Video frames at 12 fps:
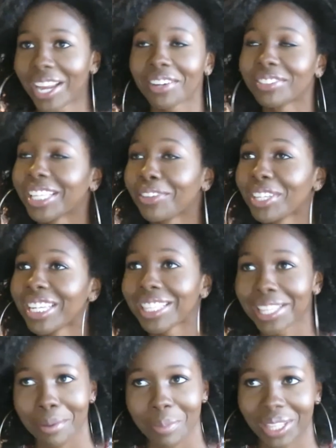I didn't even tell him
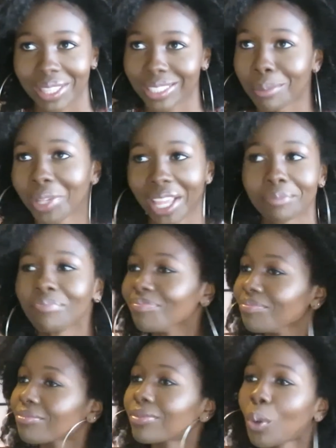anything about this. I'm like,
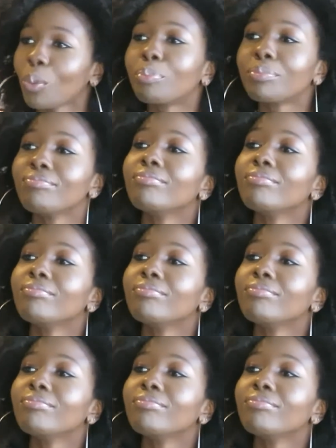nope,